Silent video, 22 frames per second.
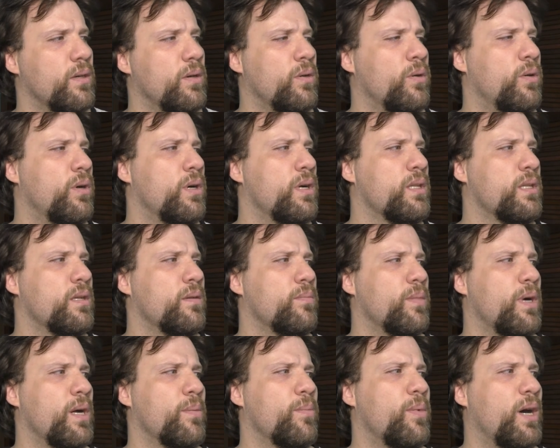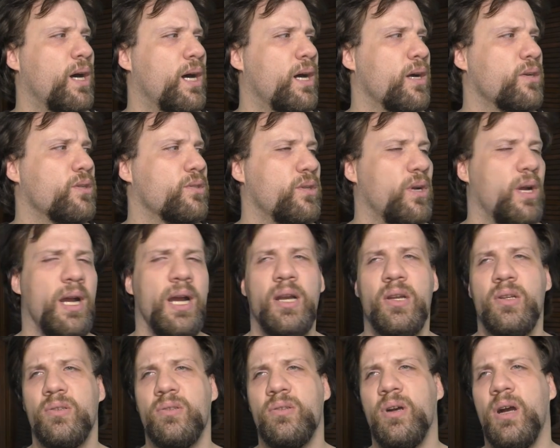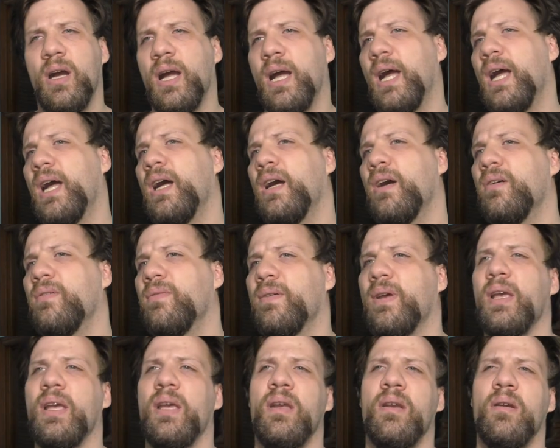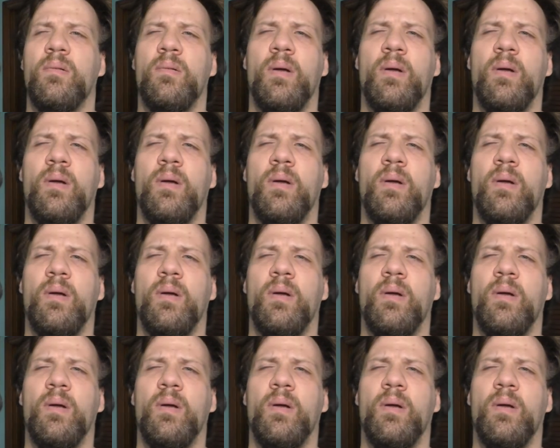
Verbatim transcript: on my box to actually have a